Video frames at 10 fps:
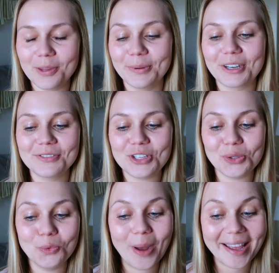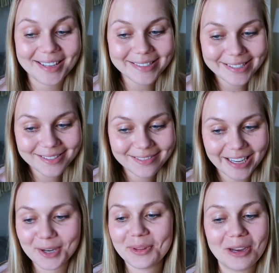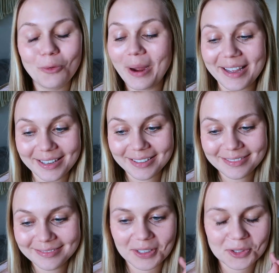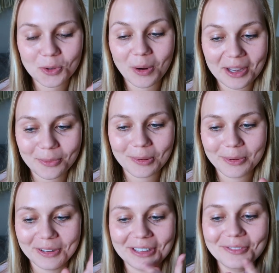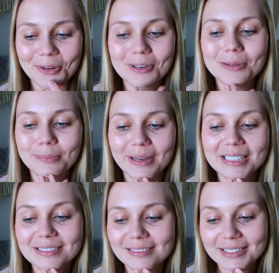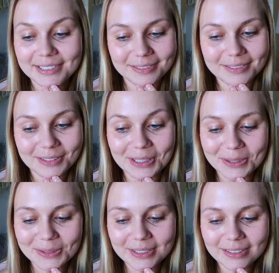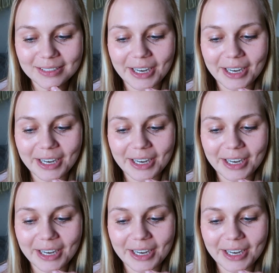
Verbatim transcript: The book of two ways, I don't think way is quite what we're looking for, but close.